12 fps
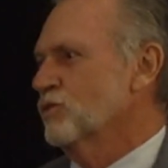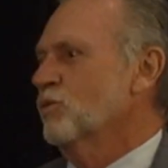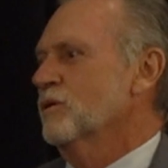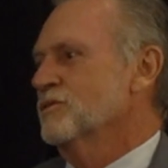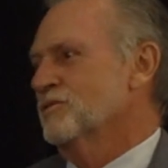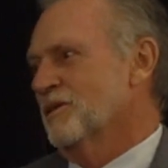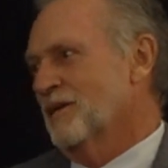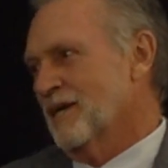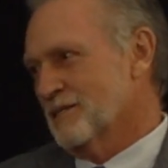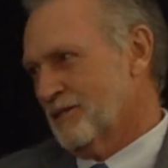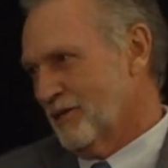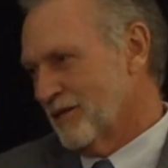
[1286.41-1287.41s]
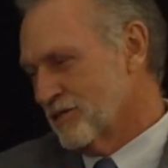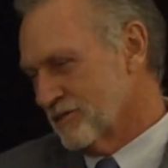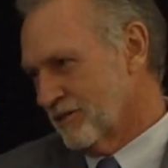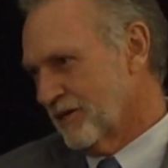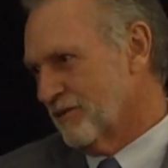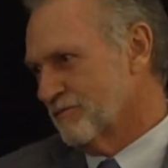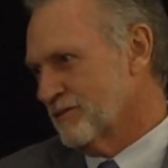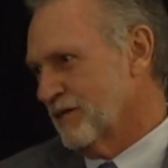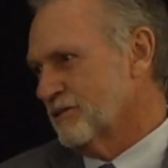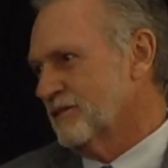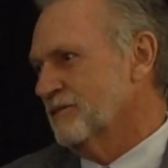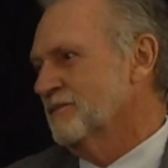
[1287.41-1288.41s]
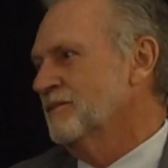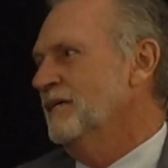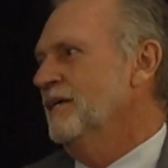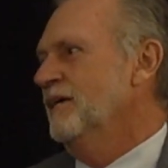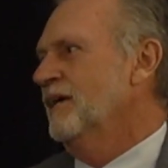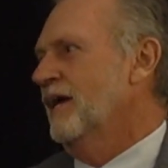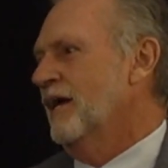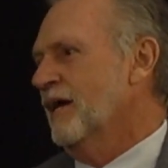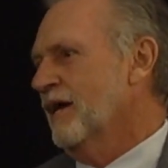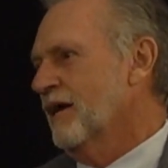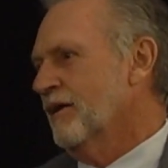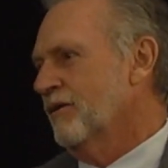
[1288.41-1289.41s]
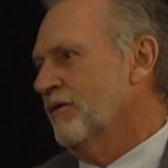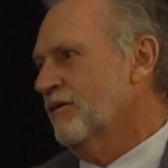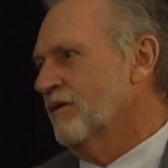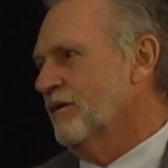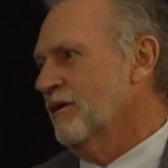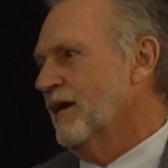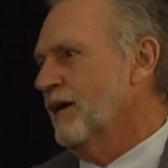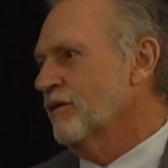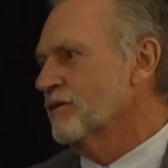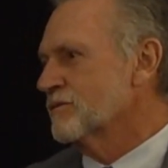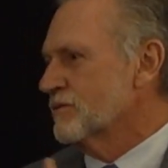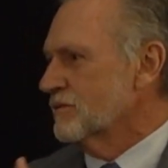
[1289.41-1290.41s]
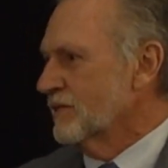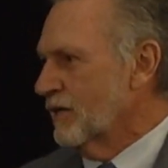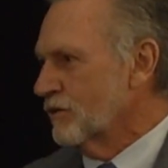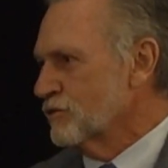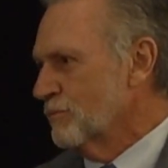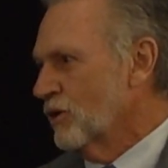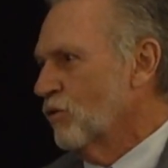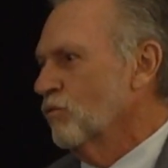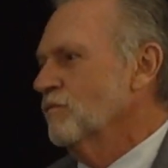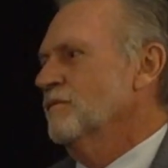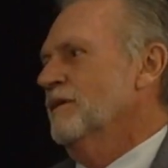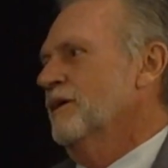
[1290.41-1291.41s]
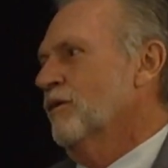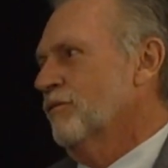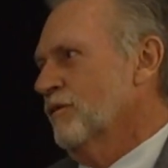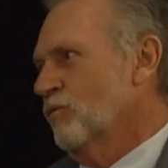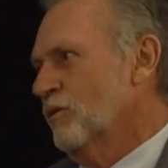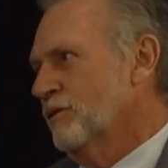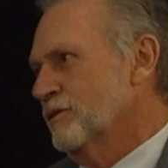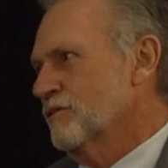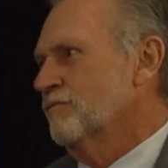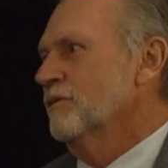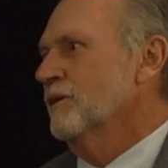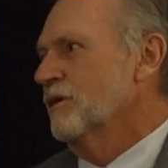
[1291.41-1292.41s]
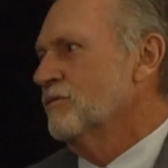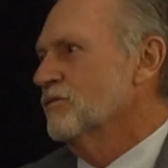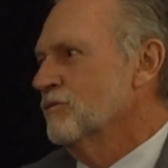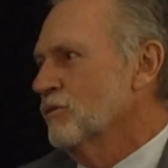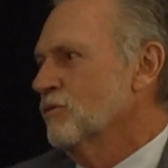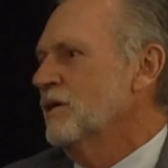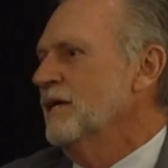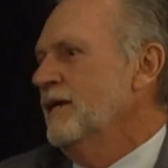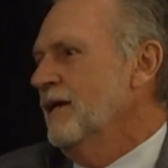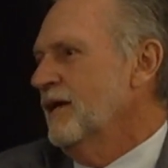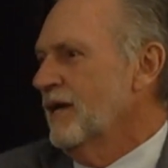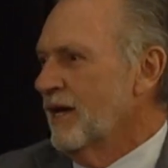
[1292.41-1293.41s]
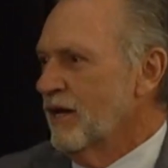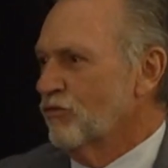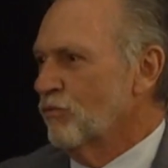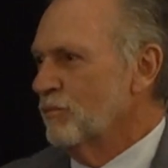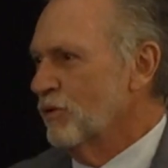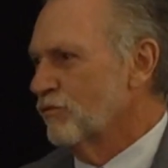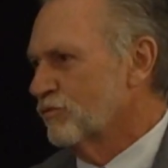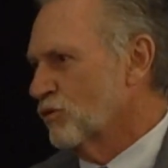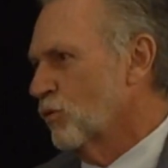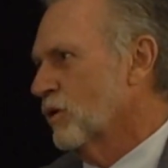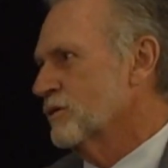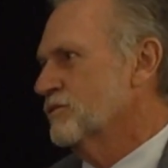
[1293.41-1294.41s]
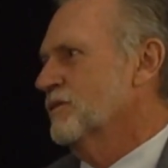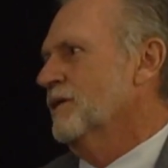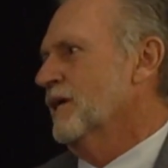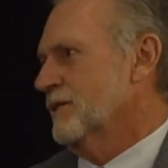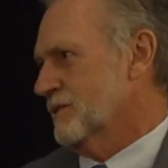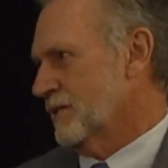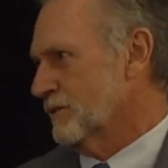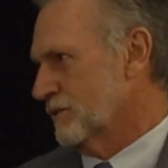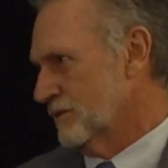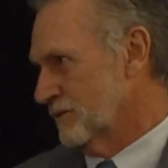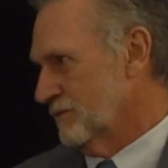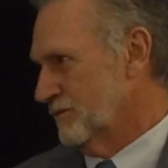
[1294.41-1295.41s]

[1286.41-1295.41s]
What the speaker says: towards the next legislative session, and how does mental health and wellness fit into as we move towards the next session?